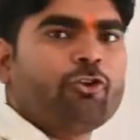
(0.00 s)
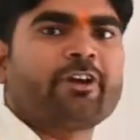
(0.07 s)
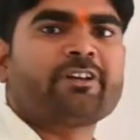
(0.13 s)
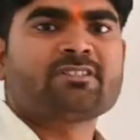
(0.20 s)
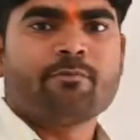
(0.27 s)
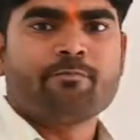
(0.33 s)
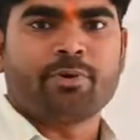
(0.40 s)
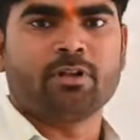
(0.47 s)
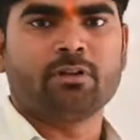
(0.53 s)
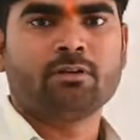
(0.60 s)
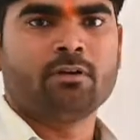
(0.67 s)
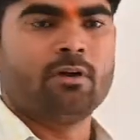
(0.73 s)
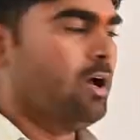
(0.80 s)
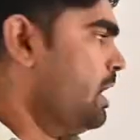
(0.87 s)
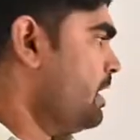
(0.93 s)
your example.
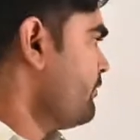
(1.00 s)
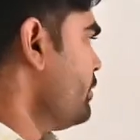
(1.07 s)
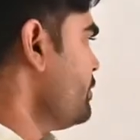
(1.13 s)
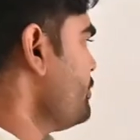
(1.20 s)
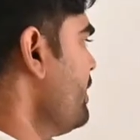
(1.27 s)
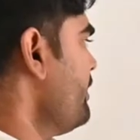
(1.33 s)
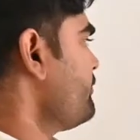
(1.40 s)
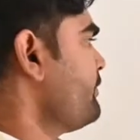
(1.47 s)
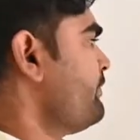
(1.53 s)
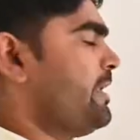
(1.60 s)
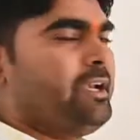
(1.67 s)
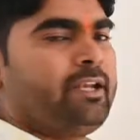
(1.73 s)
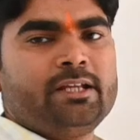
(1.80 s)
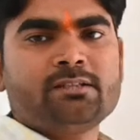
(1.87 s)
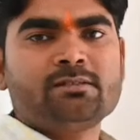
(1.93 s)
And what you have to
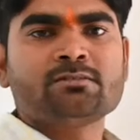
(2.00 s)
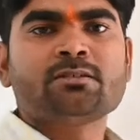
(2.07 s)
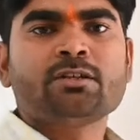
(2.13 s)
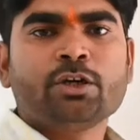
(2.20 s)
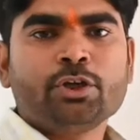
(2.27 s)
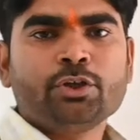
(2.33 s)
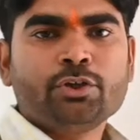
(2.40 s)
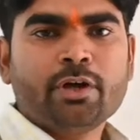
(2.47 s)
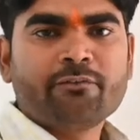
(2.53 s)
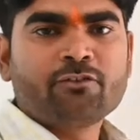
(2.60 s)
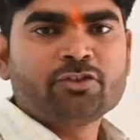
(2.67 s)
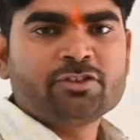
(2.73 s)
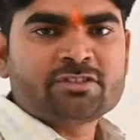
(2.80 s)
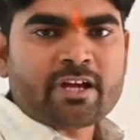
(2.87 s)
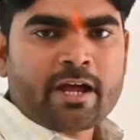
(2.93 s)
find is, you have to
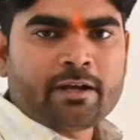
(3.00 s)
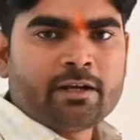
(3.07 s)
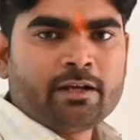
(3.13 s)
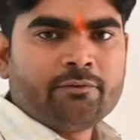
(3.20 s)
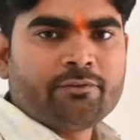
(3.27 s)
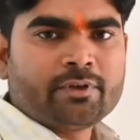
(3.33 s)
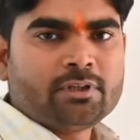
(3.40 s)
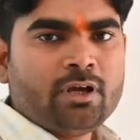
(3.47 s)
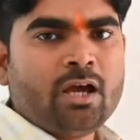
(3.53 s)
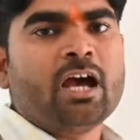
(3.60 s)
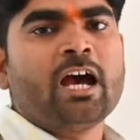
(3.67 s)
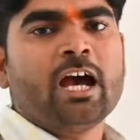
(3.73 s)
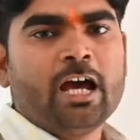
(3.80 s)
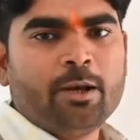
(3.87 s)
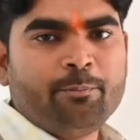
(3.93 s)
just identify the
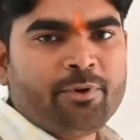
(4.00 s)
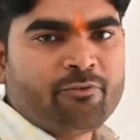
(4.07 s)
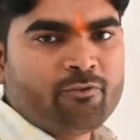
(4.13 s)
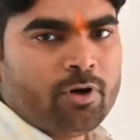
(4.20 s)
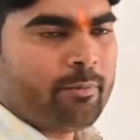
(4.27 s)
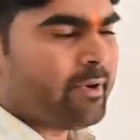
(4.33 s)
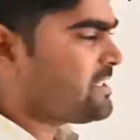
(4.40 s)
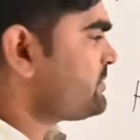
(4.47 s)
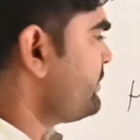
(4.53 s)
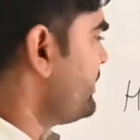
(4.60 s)
helping verb as